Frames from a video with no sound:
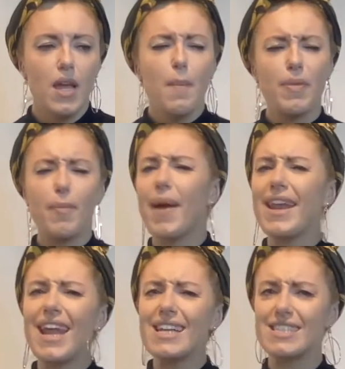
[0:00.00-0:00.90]
But the man
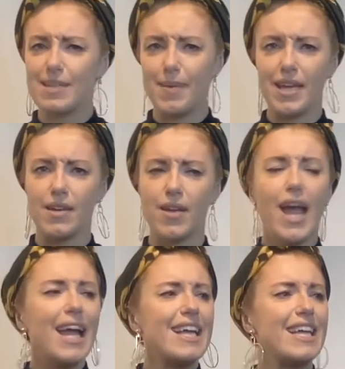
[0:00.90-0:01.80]
next to me,
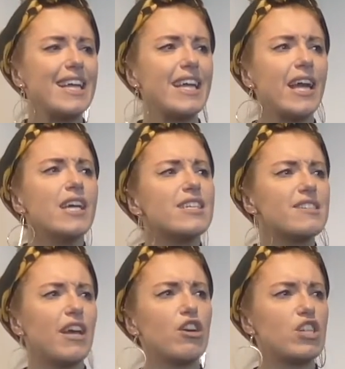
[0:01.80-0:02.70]
he
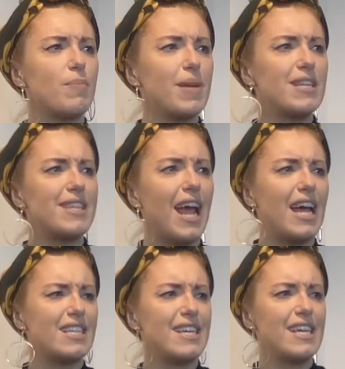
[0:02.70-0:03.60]
stared at me
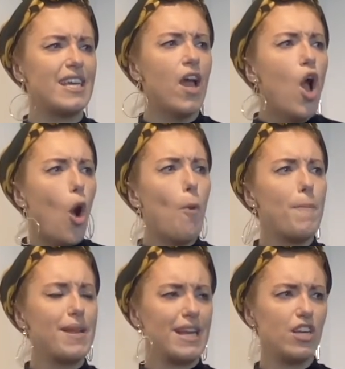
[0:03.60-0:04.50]
dead, he
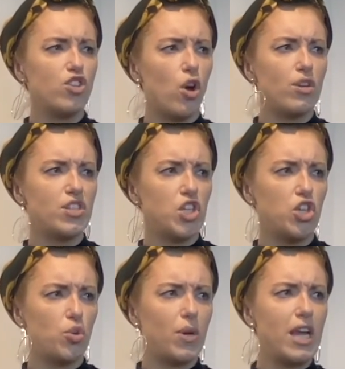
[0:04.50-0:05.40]
openly
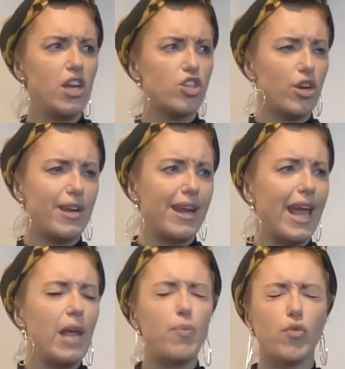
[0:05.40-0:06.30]
taunted, till he turned
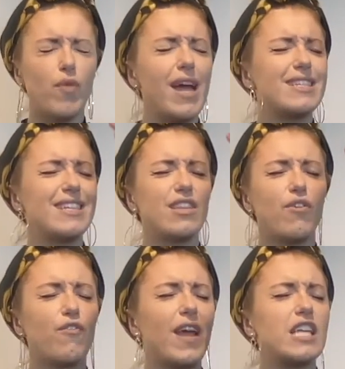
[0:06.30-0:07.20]
Labour red in the
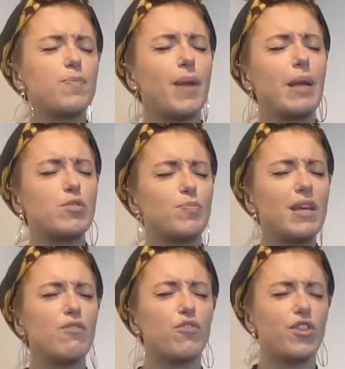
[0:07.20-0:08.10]
face, blamed
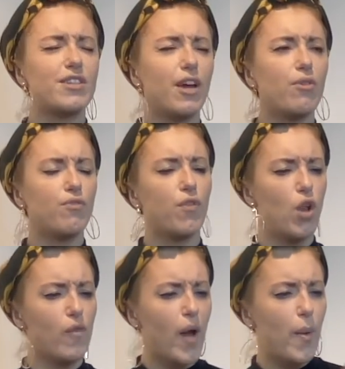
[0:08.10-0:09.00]
me for the downfall
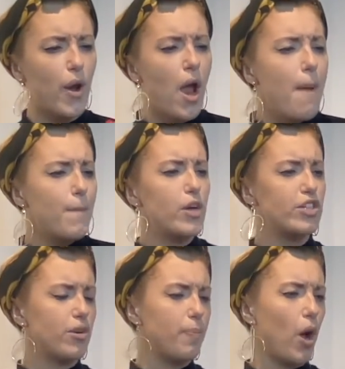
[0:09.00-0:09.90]
of our
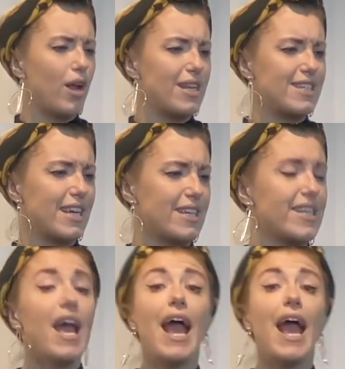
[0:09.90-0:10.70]
modern politics.